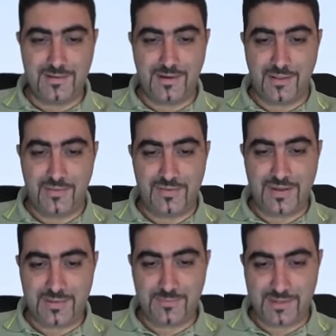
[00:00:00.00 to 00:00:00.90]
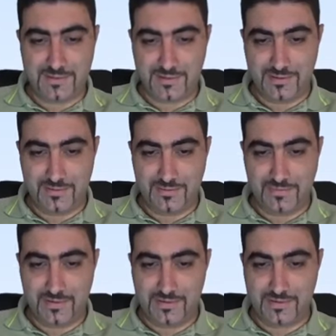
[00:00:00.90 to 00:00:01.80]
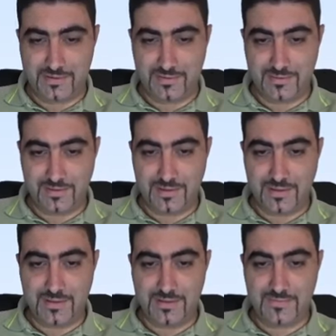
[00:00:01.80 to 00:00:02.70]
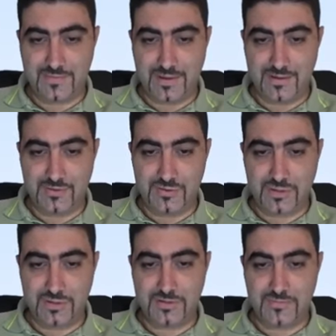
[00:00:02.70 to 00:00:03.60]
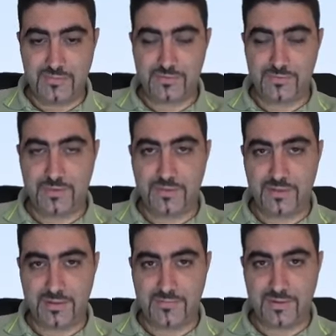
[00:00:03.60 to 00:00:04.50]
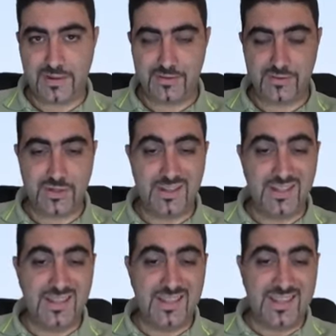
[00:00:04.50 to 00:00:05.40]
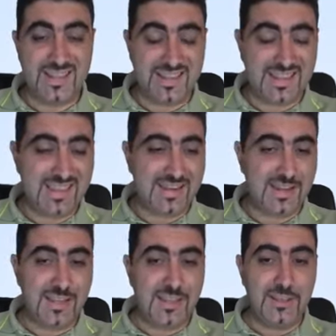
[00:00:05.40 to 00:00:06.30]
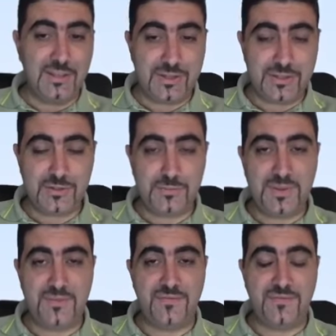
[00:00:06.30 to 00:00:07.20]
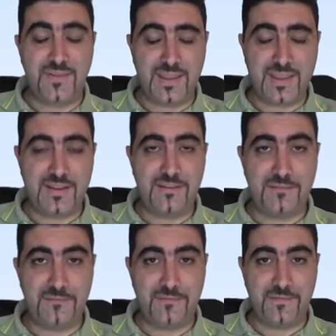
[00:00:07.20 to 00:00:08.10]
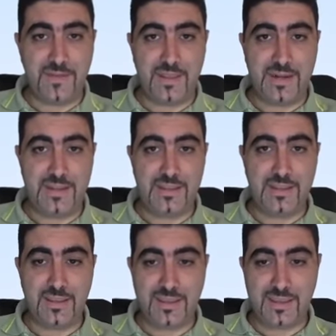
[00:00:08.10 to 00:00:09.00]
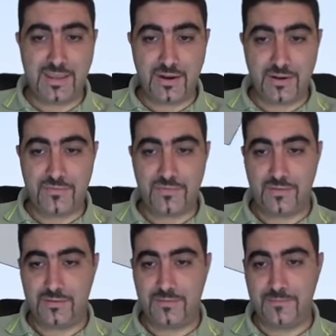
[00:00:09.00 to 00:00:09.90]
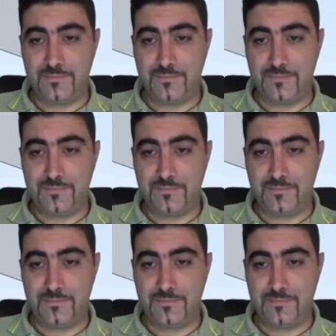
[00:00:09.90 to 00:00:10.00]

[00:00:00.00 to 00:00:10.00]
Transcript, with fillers: now the flat pattern interferes. Okay, this flange interferes with this flange. Again, you need to be very, very careful,